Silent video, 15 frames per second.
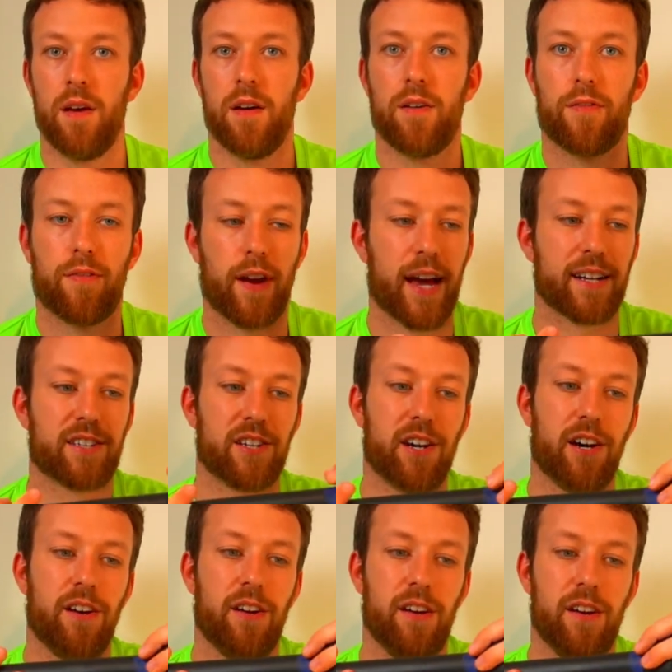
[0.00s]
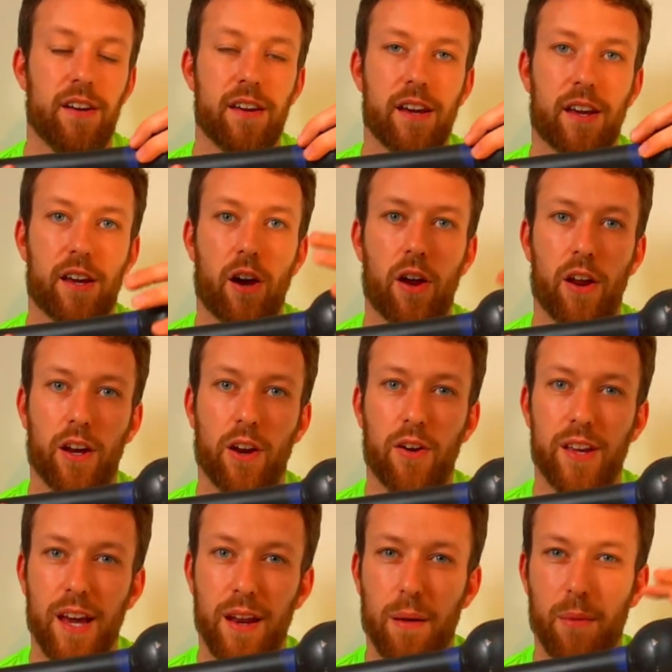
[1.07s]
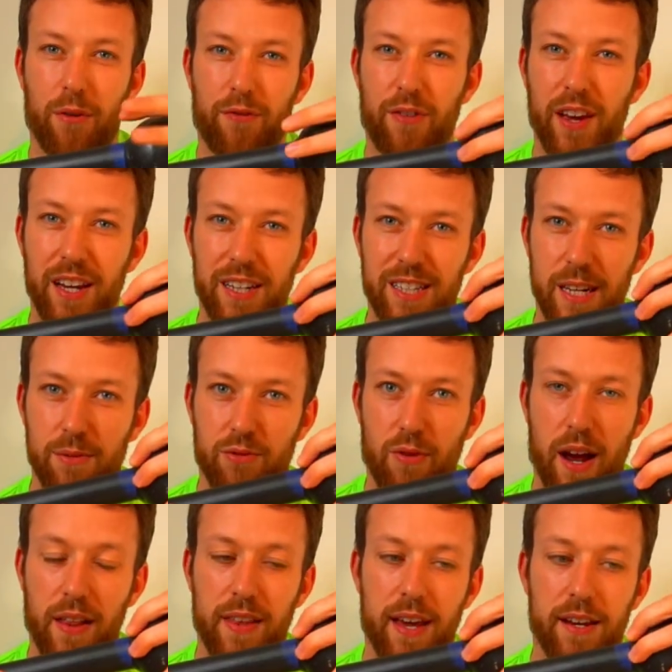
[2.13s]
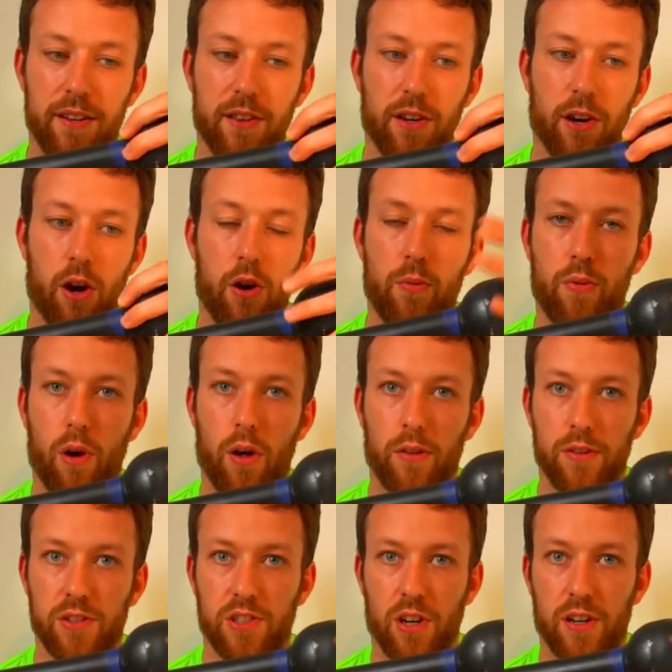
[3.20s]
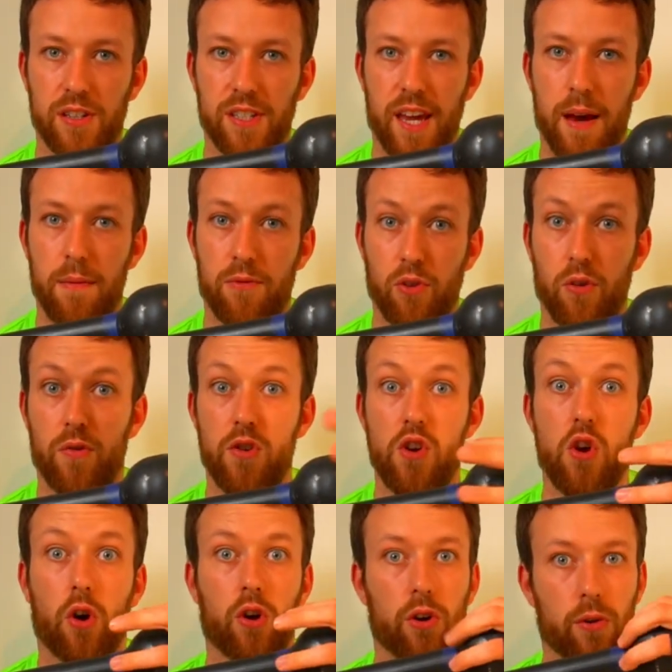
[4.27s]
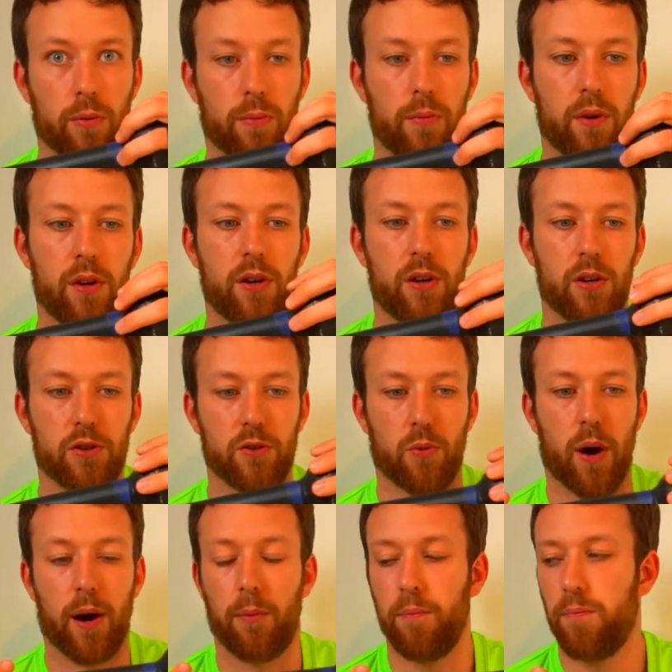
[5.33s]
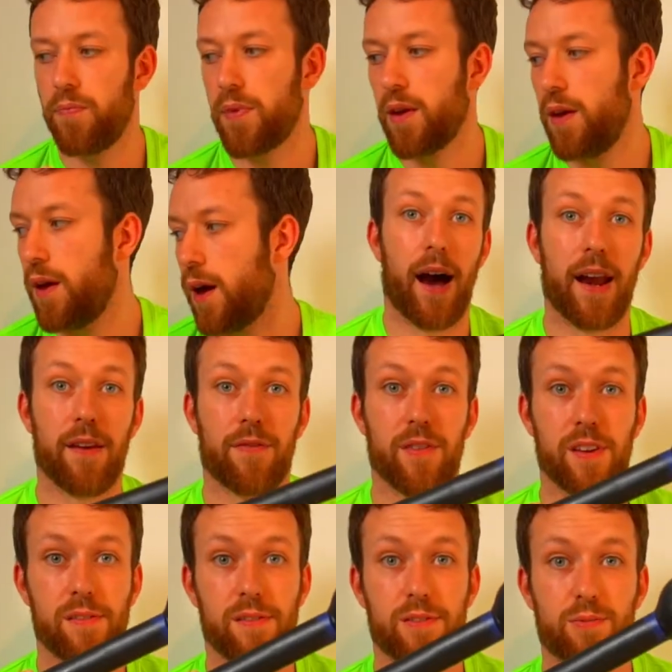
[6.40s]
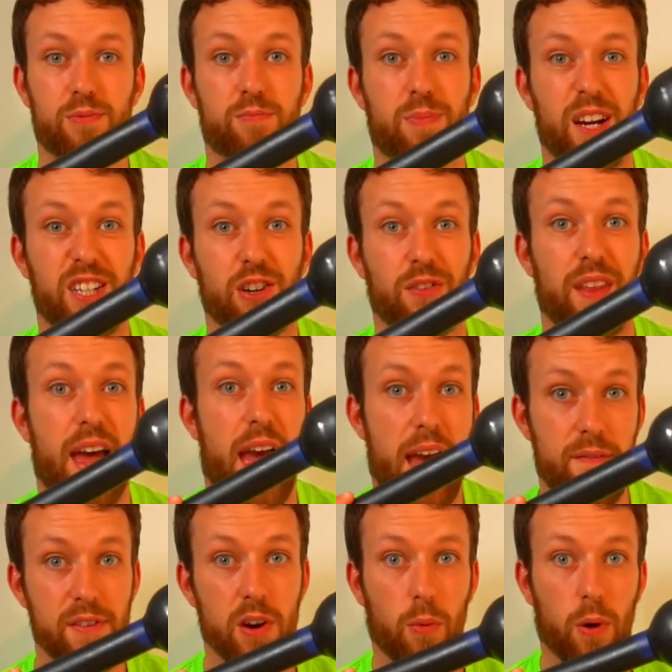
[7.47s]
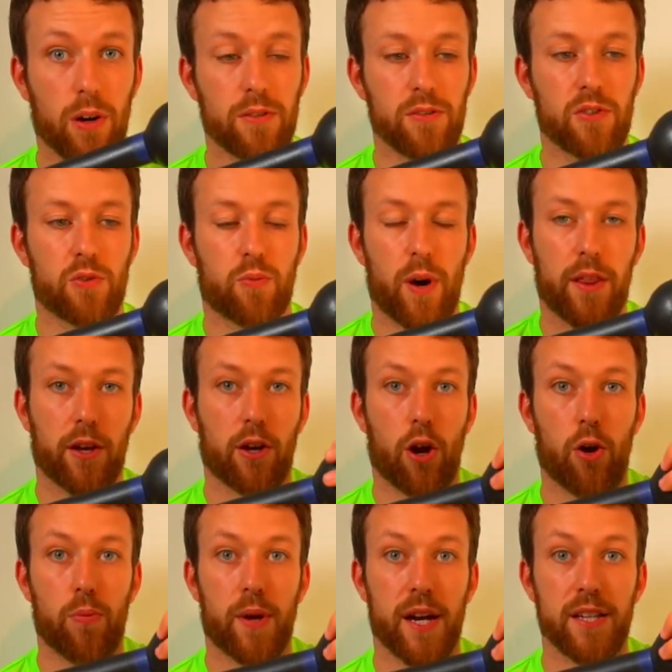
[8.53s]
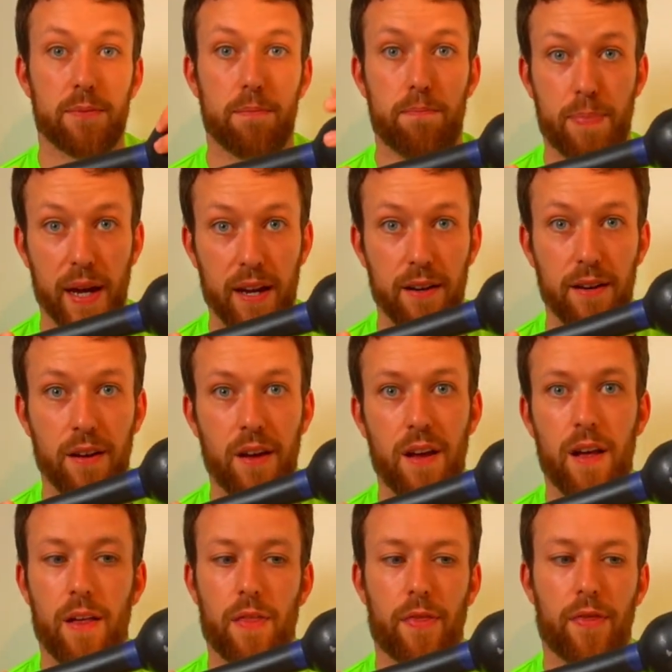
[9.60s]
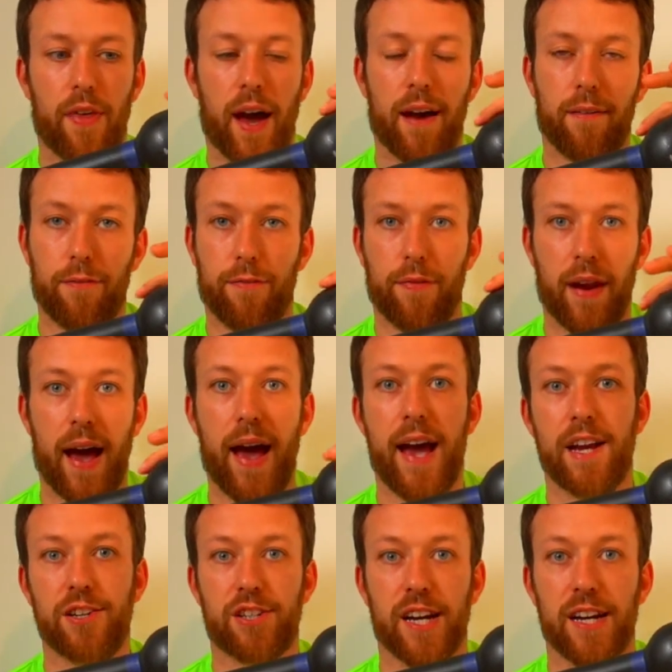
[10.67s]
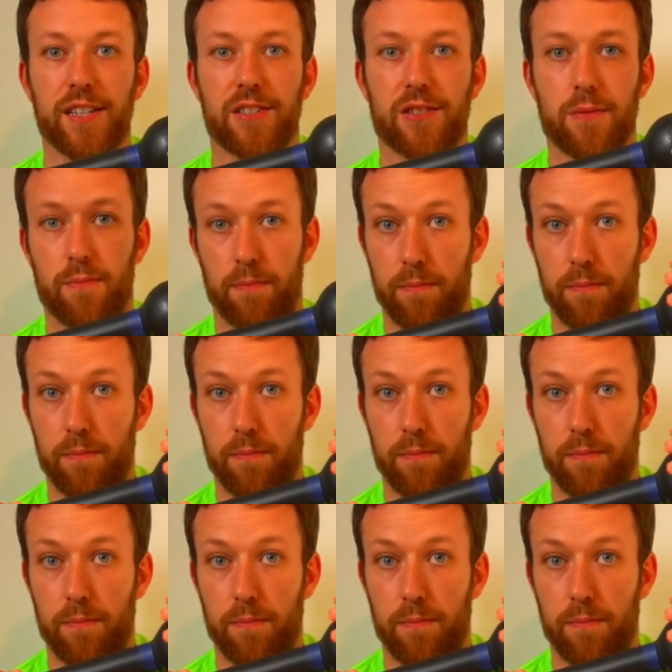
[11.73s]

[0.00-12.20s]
flatter, you can only get like my fingertips around the end of the globe rather than starting to get sort of knuckle as well. And if you, especially on the heavier ones where the globe gets bigger, that flat edge gets